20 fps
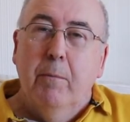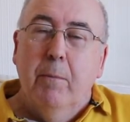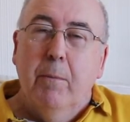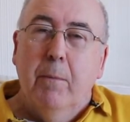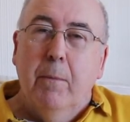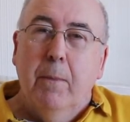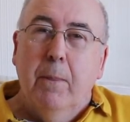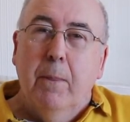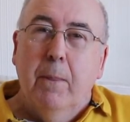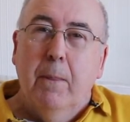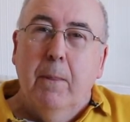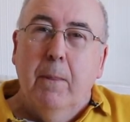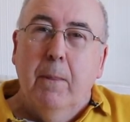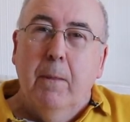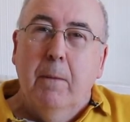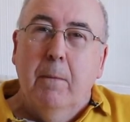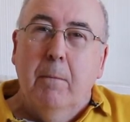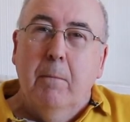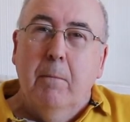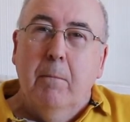
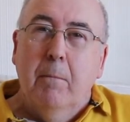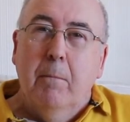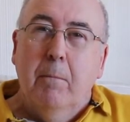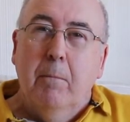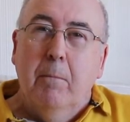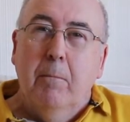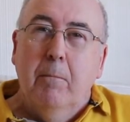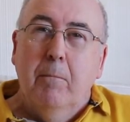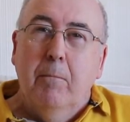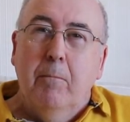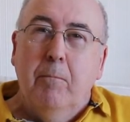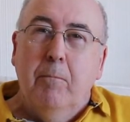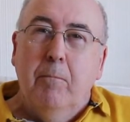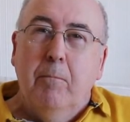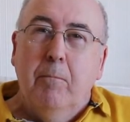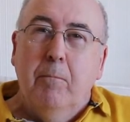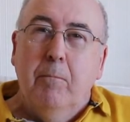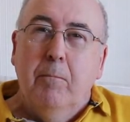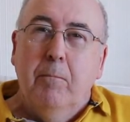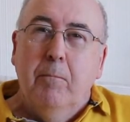
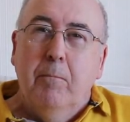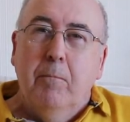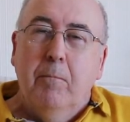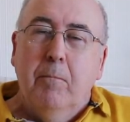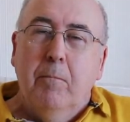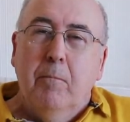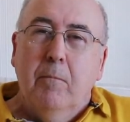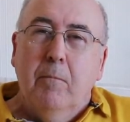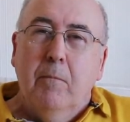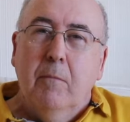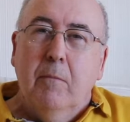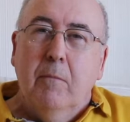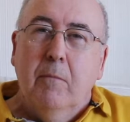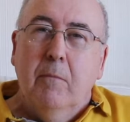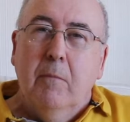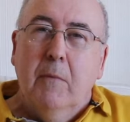(no one is talking)